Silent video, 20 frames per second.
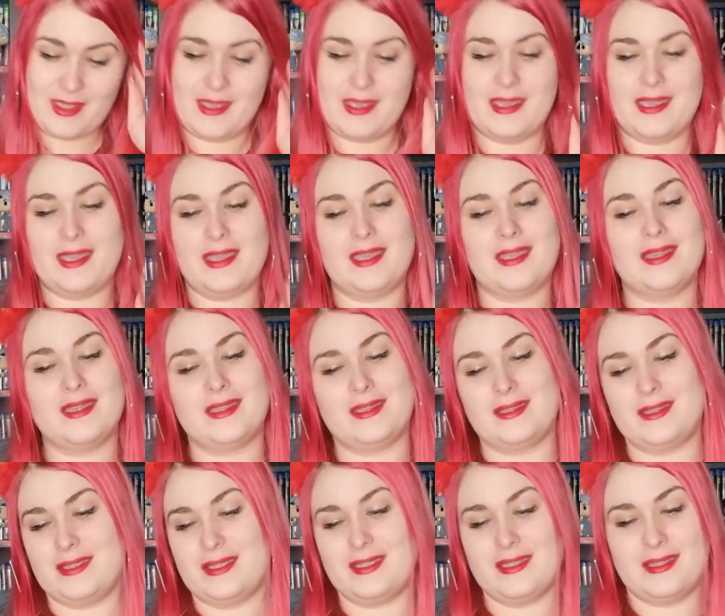
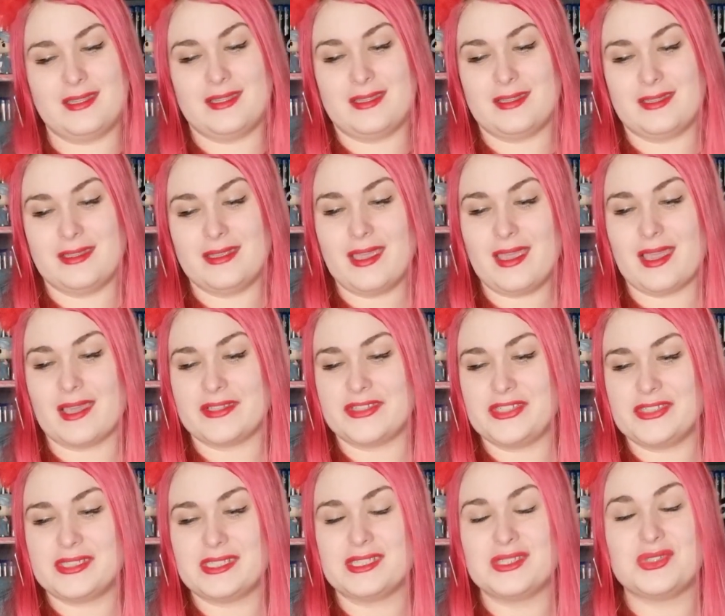and yeah, I
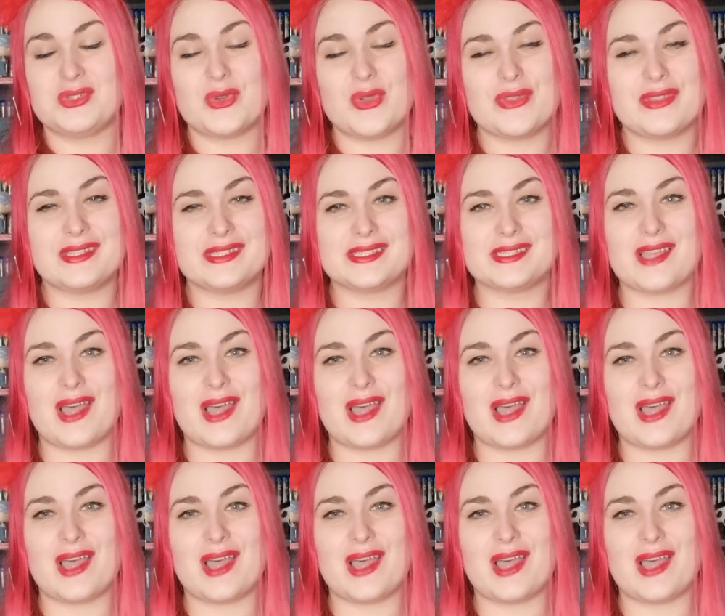just enjoy this